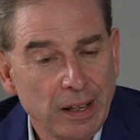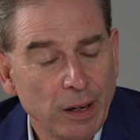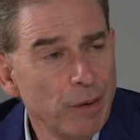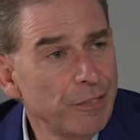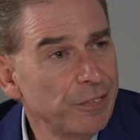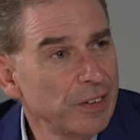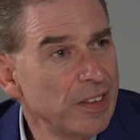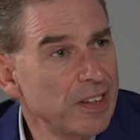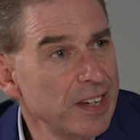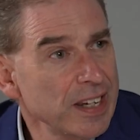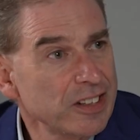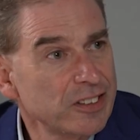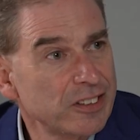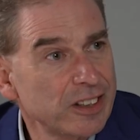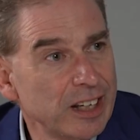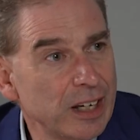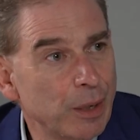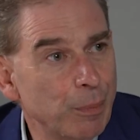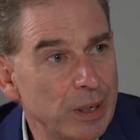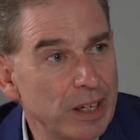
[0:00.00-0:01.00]
Hopefully the next
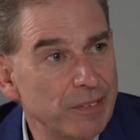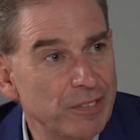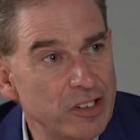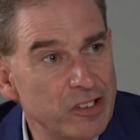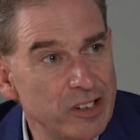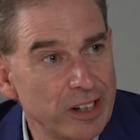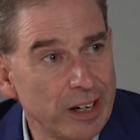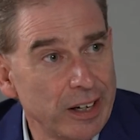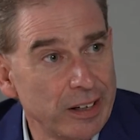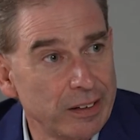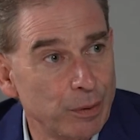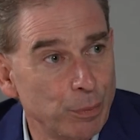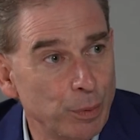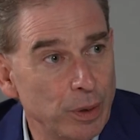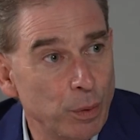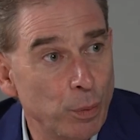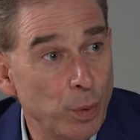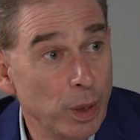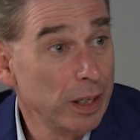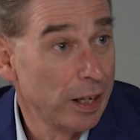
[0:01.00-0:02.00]
time we have a chat, we
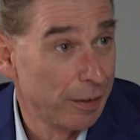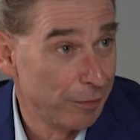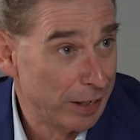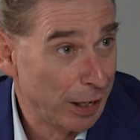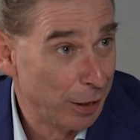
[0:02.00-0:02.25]
will have an